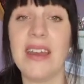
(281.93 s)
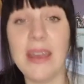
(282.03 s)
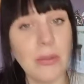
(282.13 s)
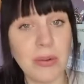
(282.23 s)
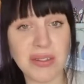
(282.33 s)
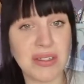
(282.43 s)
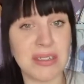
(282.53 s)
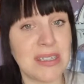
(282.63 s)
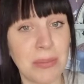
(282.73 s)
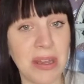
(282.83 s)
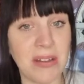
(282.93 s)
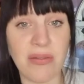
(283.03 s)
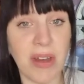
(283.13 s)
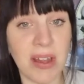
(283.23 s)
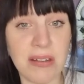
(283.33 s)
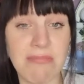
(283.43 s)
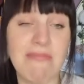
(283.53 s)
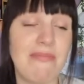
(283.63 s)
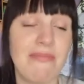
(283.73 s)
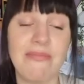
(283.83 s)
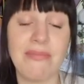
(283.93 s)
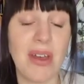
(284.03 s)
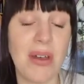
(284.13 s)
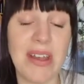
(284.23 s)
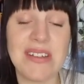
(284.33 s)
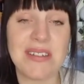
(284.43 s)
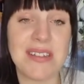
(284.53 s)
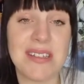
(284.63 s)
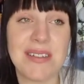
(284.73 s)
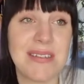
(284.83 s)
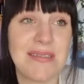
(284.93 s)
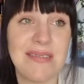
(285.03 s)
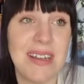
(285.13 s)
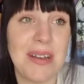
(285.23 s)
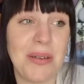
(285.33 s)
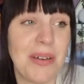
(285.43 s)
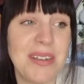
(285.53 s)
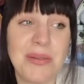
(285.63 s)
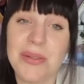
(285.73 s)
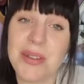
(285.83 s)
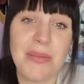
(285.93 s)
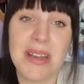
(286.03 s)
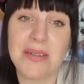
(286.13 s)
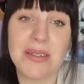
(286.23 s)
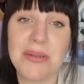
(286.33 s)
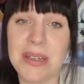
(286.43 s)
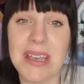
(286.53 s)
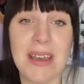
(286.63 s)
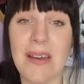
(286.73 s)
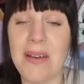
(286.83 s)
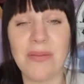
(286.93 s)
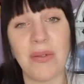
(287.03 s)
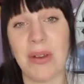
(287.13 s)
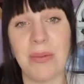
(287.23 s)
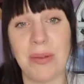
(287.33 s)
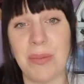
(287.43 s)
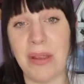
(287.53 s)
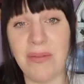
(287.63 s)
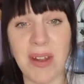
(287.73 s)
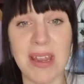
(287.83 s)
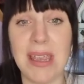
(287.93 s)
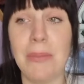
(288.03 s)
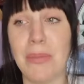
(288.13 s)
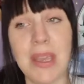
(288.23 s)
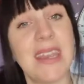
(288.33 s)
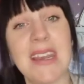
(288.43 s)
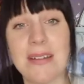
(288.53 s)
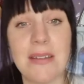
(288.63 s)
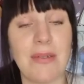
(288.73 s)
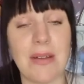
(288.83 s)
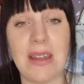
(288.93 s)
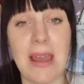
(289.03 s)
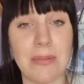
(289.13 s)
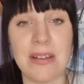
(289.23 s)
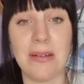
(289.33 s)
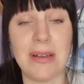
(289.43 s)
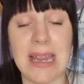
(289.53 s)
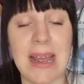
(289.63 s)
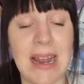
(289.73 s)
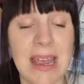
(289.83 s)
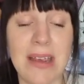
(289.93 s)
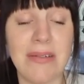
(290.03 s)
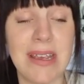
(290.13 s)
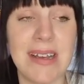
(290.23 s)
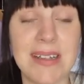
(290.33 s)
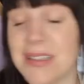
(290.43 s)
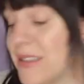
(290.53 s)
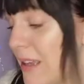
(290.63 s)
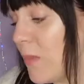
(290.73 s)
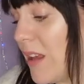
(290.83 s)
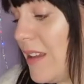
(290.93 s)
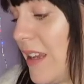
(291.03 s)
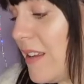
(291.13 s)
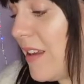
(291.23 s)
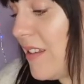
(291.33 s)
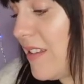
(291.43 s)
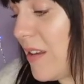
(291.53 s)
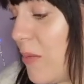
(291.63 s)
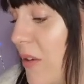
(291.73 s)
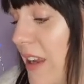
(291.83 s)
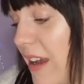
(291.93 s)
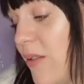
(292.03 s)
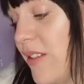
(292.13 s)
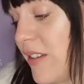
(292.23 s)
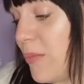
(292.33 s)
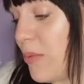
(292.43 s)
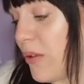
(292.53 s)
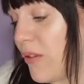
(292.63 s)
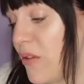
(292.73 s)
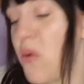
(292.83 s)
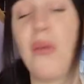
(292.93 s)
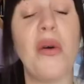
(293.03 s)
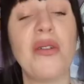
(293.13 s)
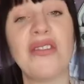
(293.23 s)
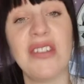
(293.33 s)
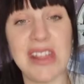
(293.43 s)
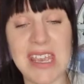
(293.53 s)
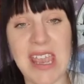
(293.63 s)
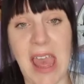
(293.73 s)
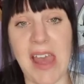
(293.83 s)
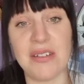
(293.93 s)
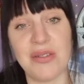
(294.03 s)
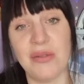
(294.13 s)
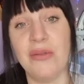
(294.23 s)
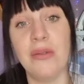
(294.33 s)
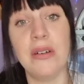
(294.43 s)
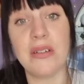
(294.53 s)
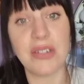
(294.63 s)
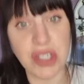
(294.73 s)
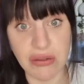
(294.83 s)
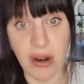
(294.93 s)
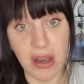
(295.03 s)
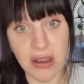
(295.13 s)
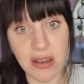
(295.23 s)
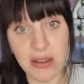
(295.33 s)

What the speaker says: It was just a bit of fun. I just, you know, I saw someone else doing it. I thought it would be funny. My kids found it absolutely hilarious. And then someone else has put, what the actual truck?